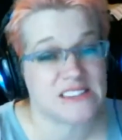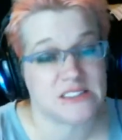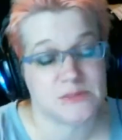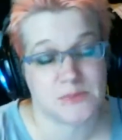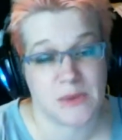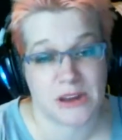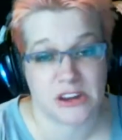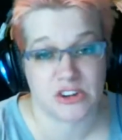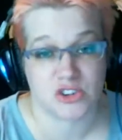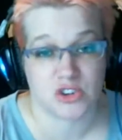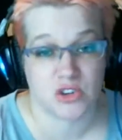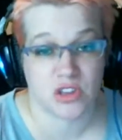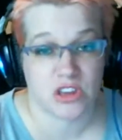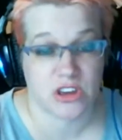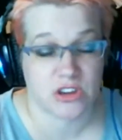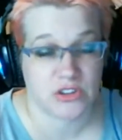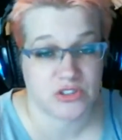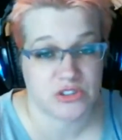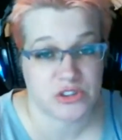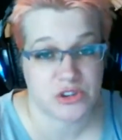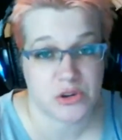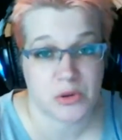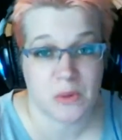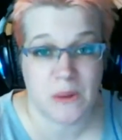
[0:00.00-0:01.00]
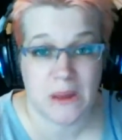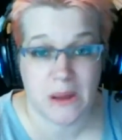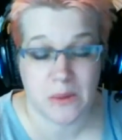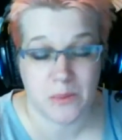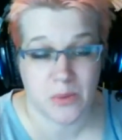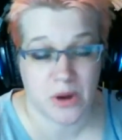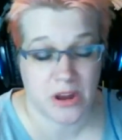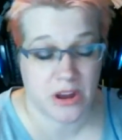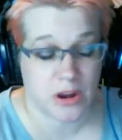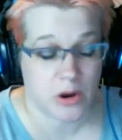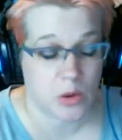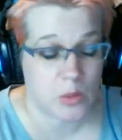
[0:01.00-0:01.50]
make sure that you tune in,
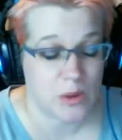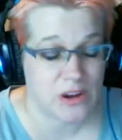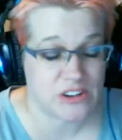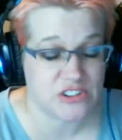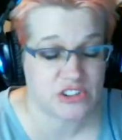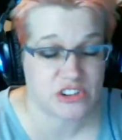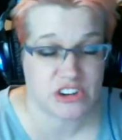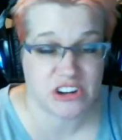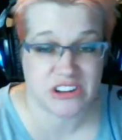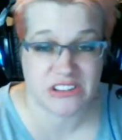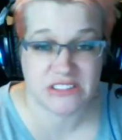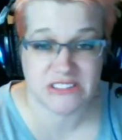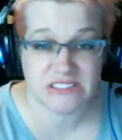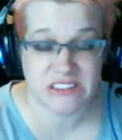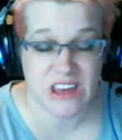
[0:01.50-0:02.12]
bring your questions,